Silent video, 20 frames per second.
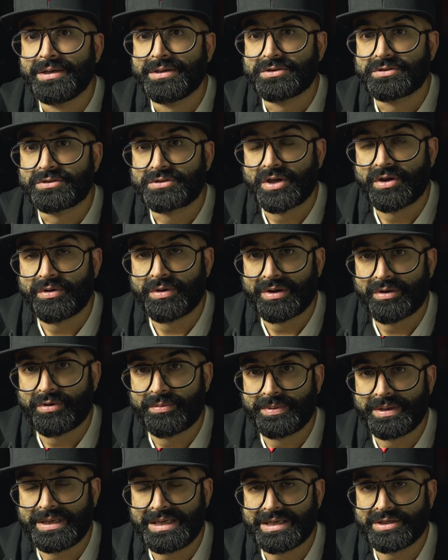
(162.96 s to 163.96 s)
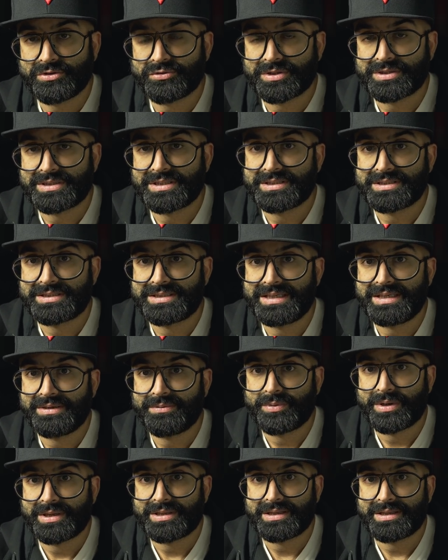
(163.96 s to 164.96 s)
So it will be interesting to see
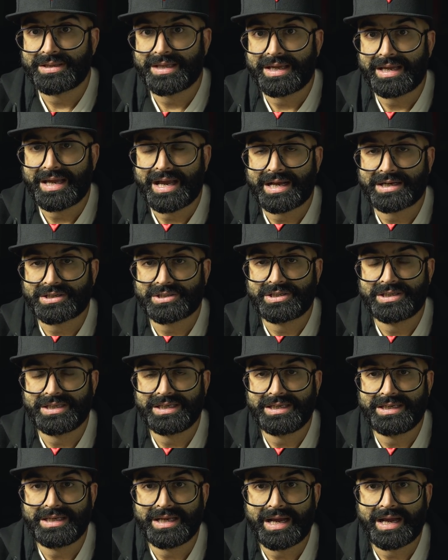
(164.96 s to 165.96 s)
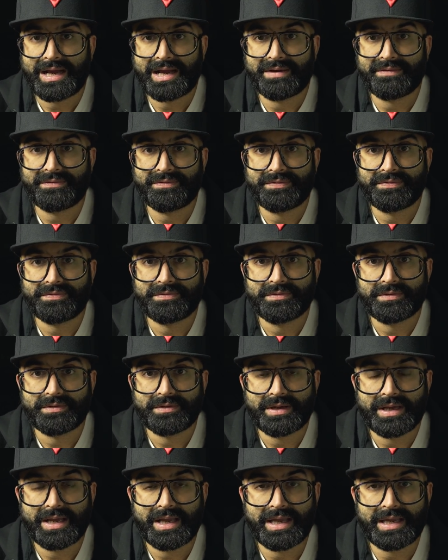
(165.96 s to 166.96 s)
whether they actually have
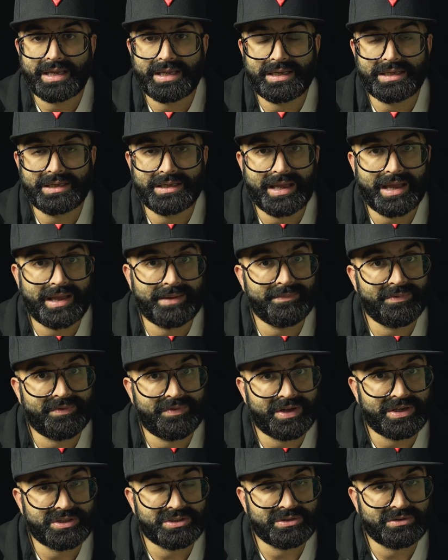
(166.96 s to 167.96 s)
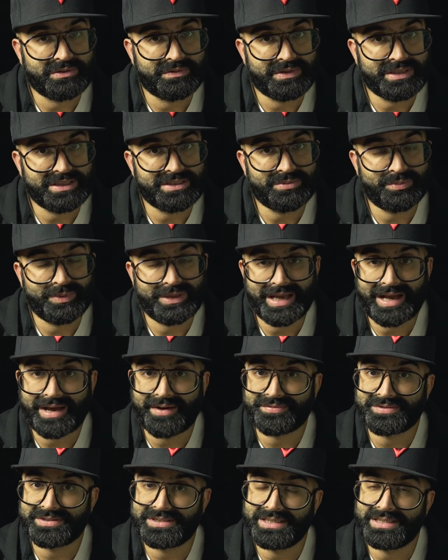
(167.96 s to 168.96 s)
a M version of this. We
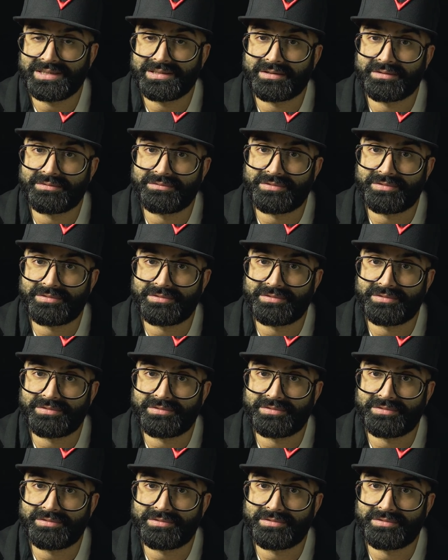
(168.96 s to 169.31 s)
have seen a